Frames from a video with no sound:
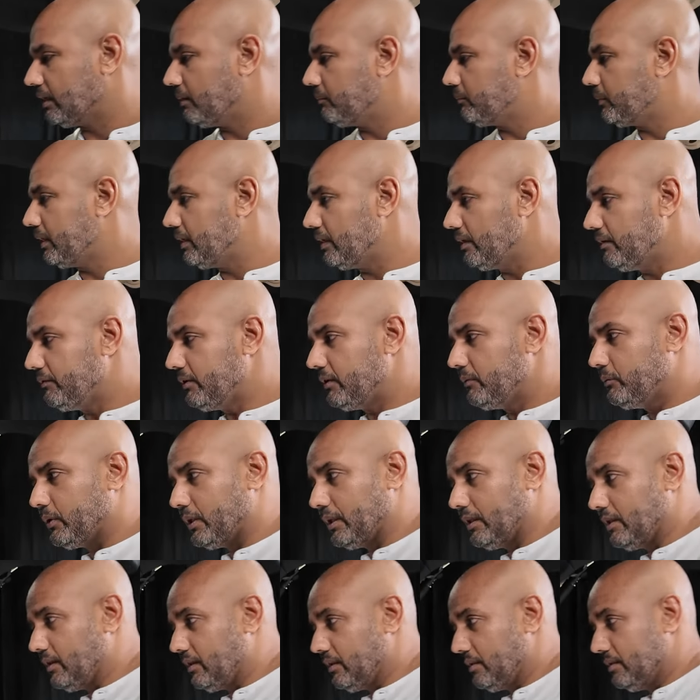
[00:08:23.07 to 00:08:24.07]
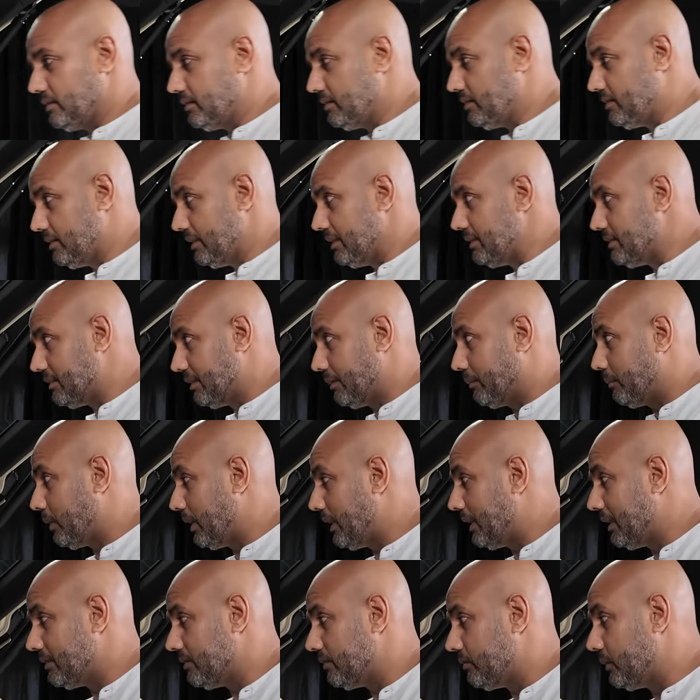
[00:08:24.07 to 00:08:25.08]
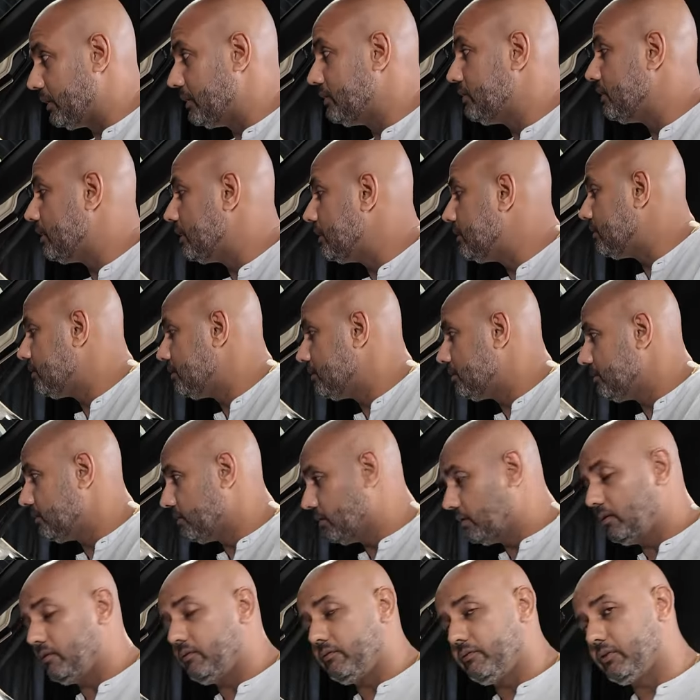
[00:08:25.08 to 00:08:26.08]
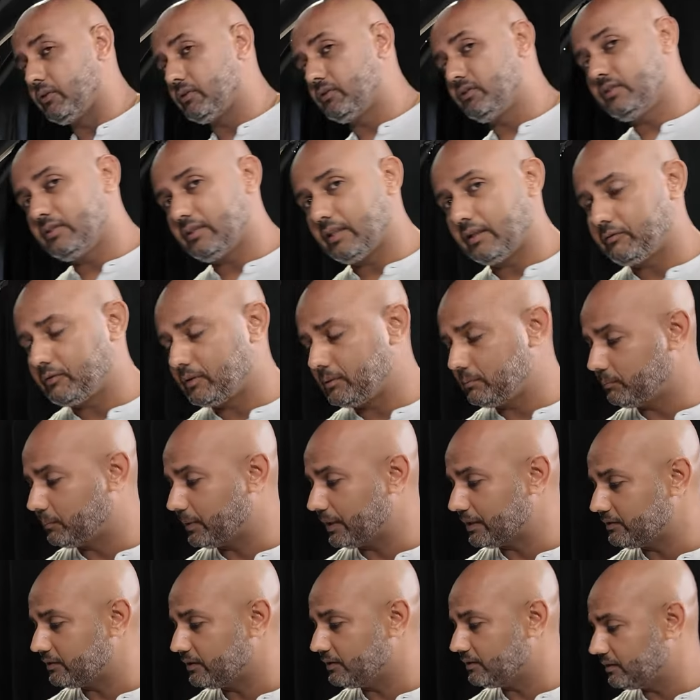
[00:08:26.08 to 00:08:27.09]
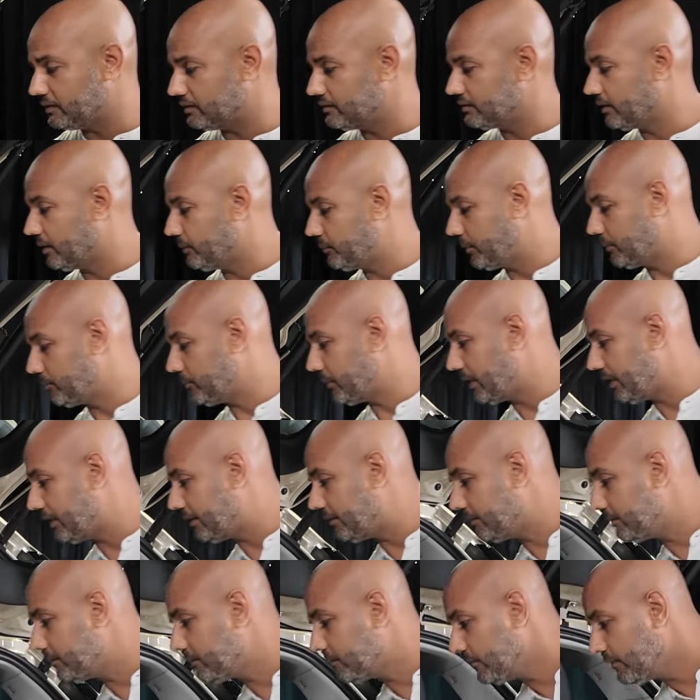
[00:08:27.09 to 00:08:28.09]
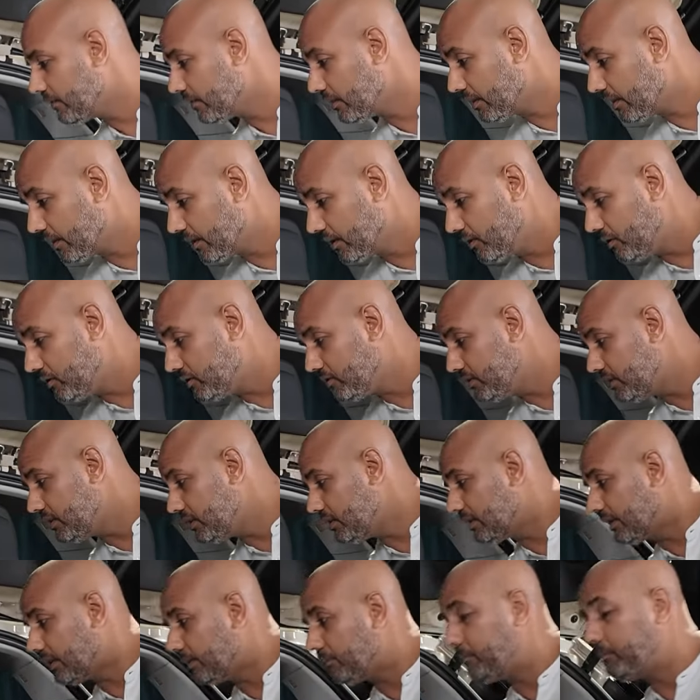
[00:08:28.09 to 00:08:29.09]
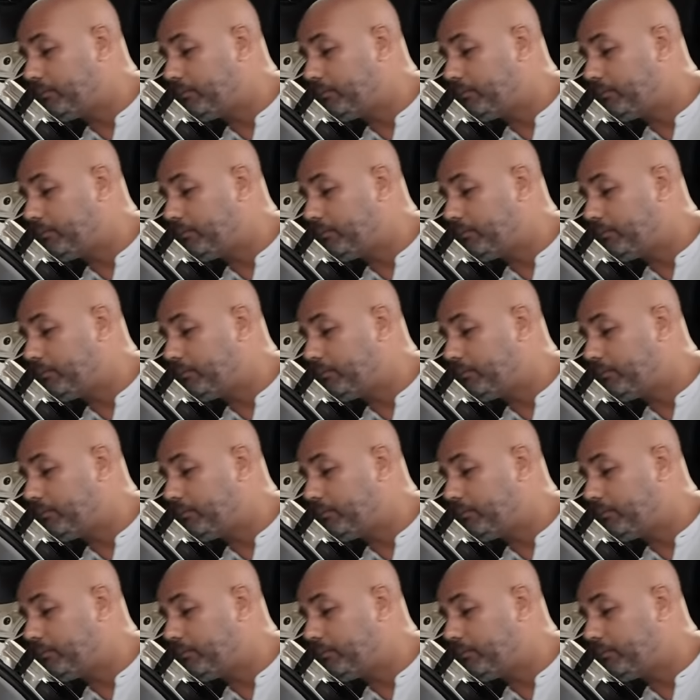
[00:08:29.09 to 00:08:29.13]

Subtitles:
But even with its seats in place, which is good for 7 passengers, keep in mind, you still get